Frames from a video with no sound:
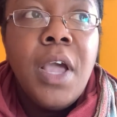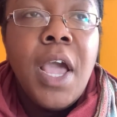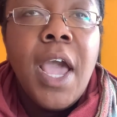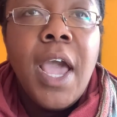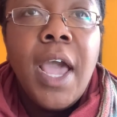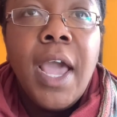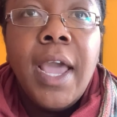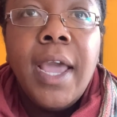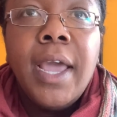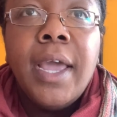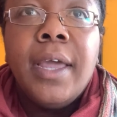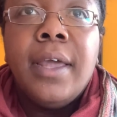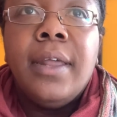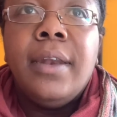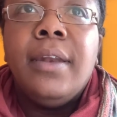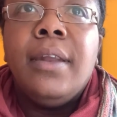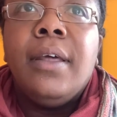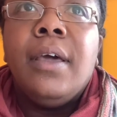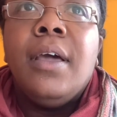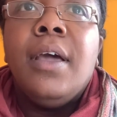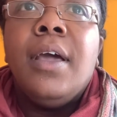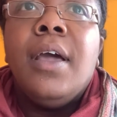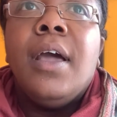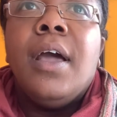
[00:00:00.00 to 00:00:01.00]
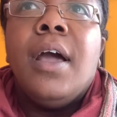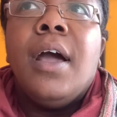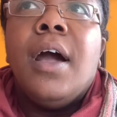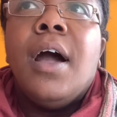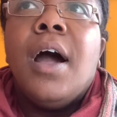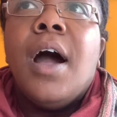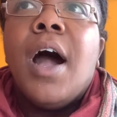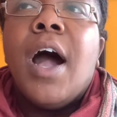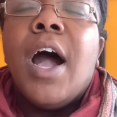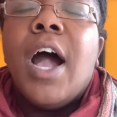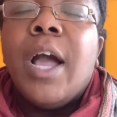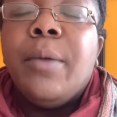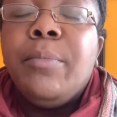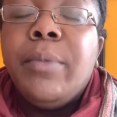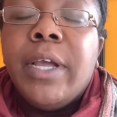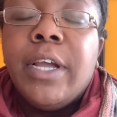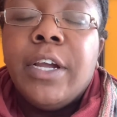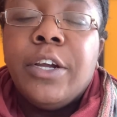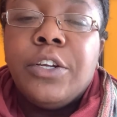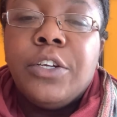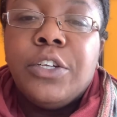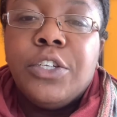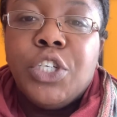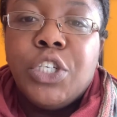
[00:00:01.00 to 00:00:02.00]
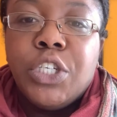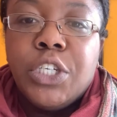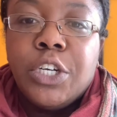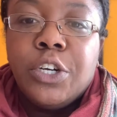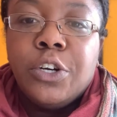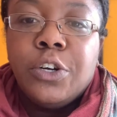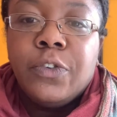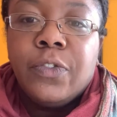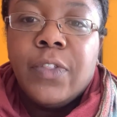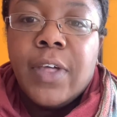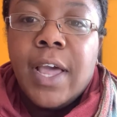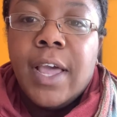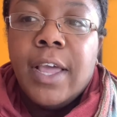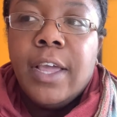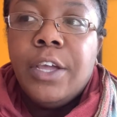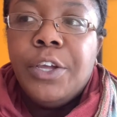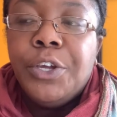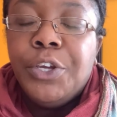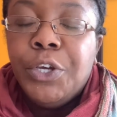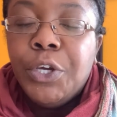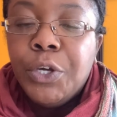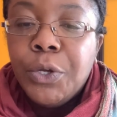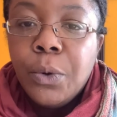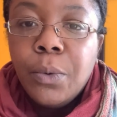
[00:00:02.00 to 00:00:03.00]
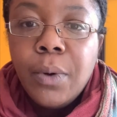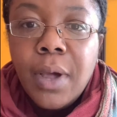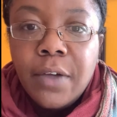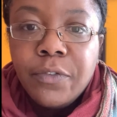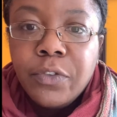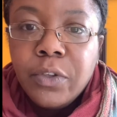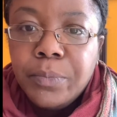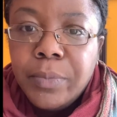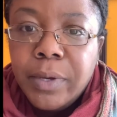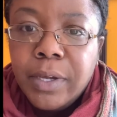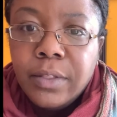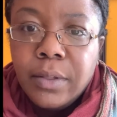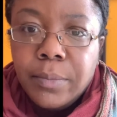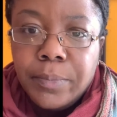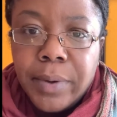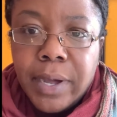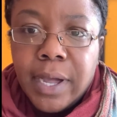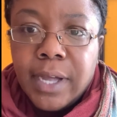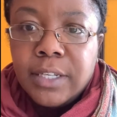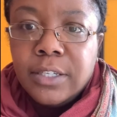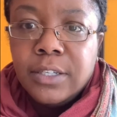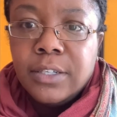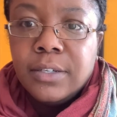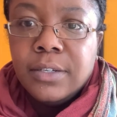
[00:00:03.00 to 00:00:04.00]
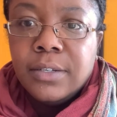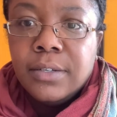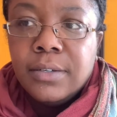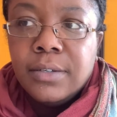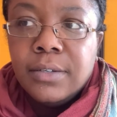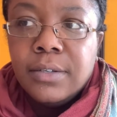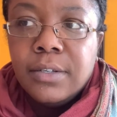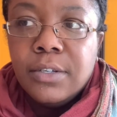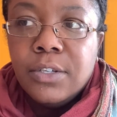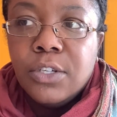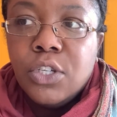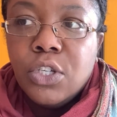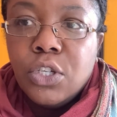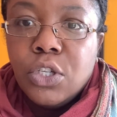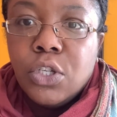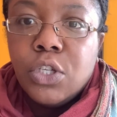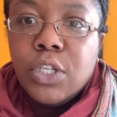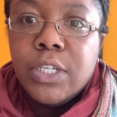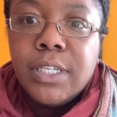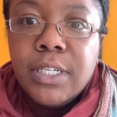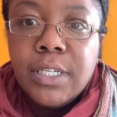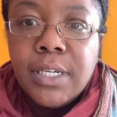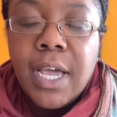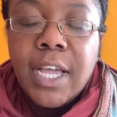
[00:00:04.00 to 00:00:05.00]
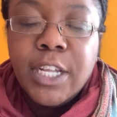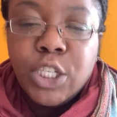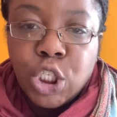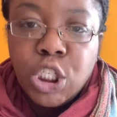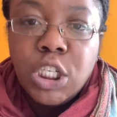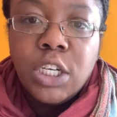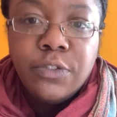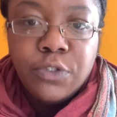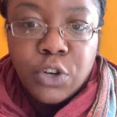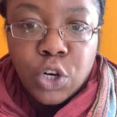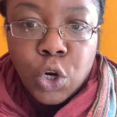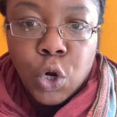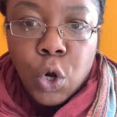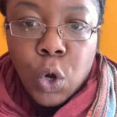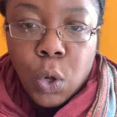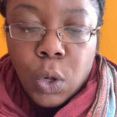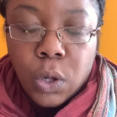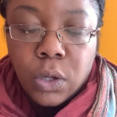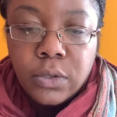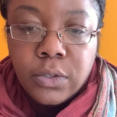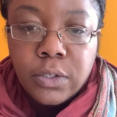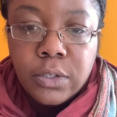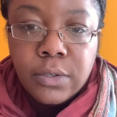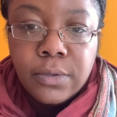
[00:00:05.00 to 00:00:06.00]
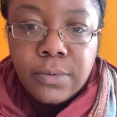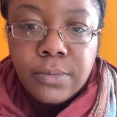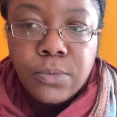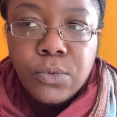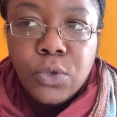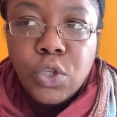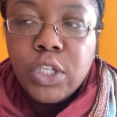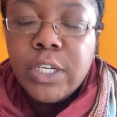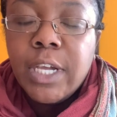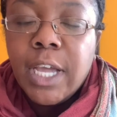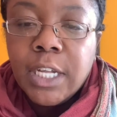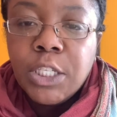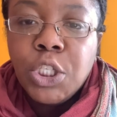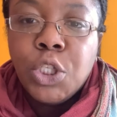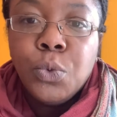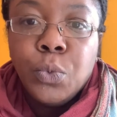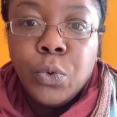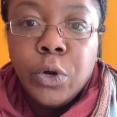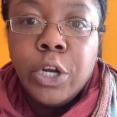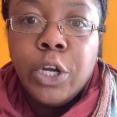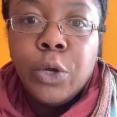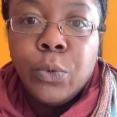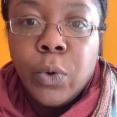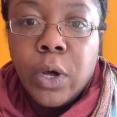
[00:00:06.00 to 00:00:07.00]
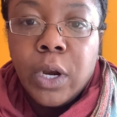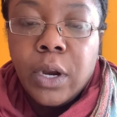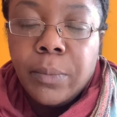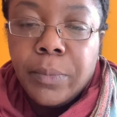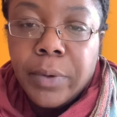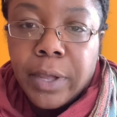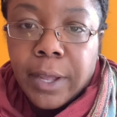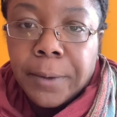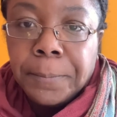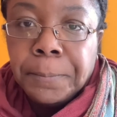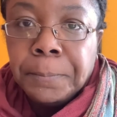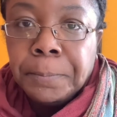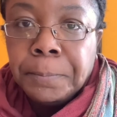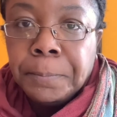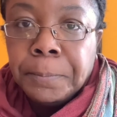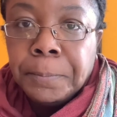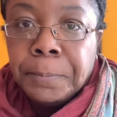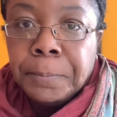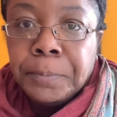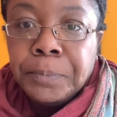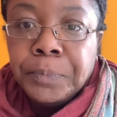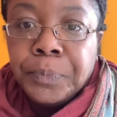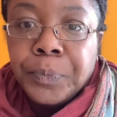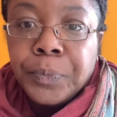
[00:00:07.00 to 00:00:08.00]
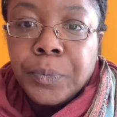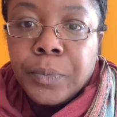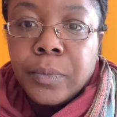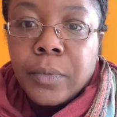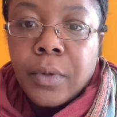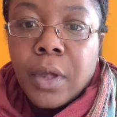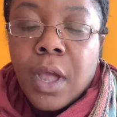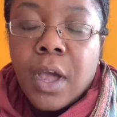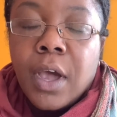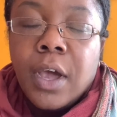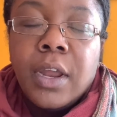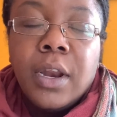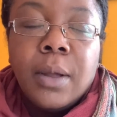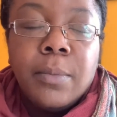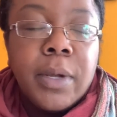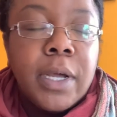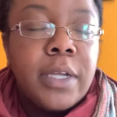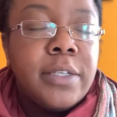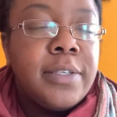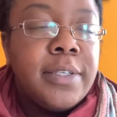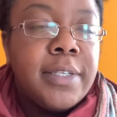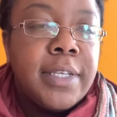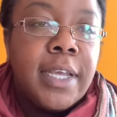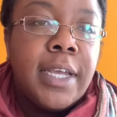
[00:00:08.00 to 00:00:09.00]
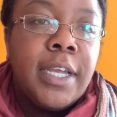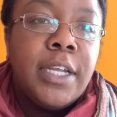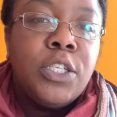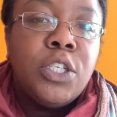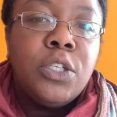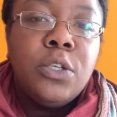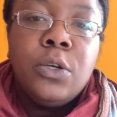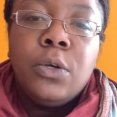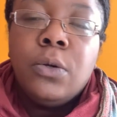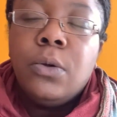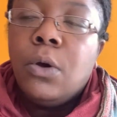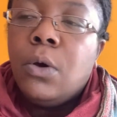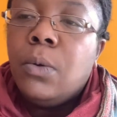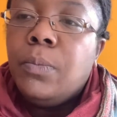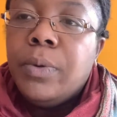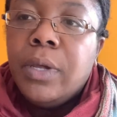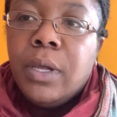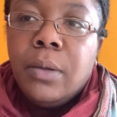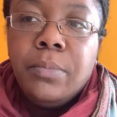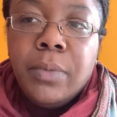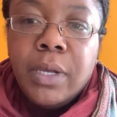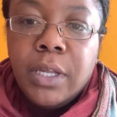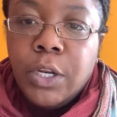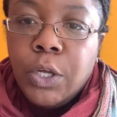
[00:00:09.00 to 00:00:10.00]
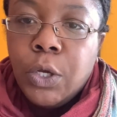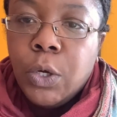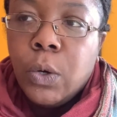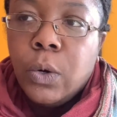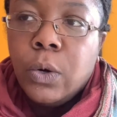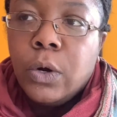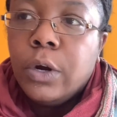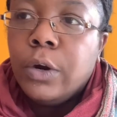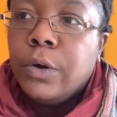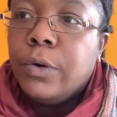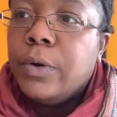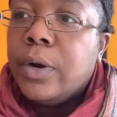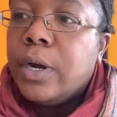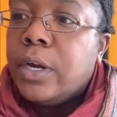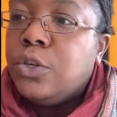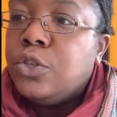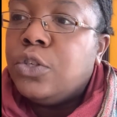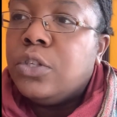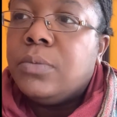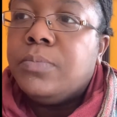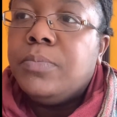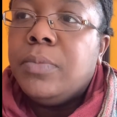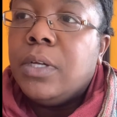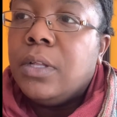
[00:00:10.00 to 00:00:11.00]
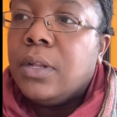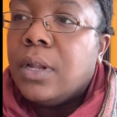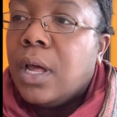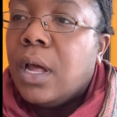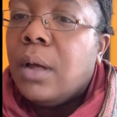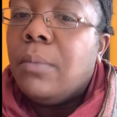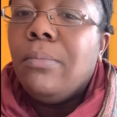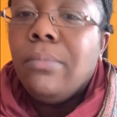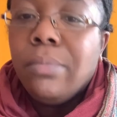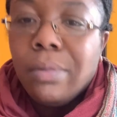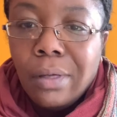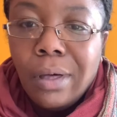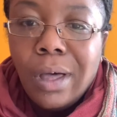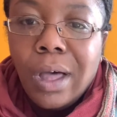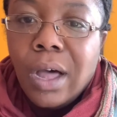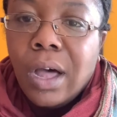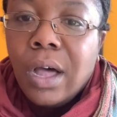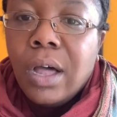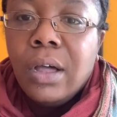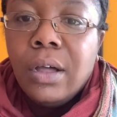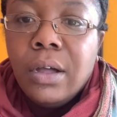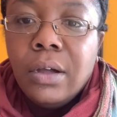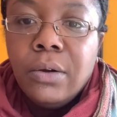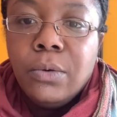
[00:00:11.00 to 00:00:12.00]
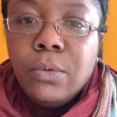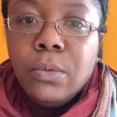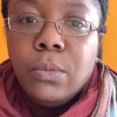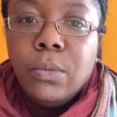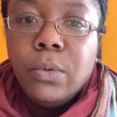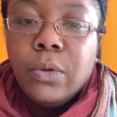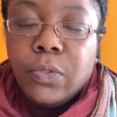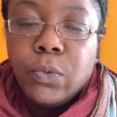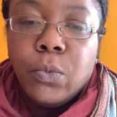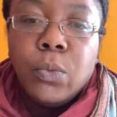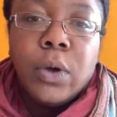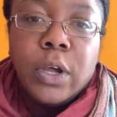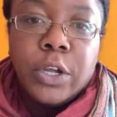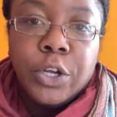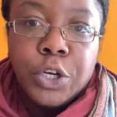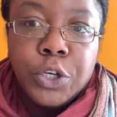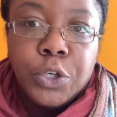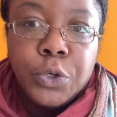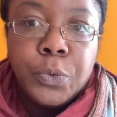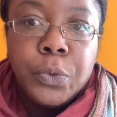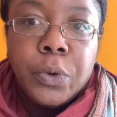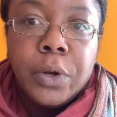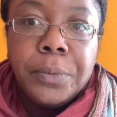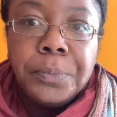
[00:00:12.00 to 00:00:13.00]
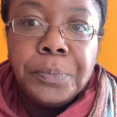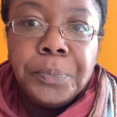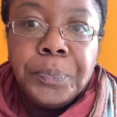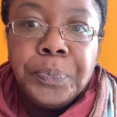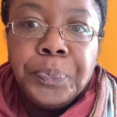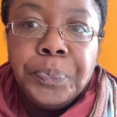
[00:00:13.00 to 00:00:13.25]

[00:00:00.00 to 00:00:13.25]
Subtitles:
And I'm here to share that you don't have to be the best to achieve your goals, to get to where you want to be. And I'm not saying to go be mediocre and just be like blah with what you're doing.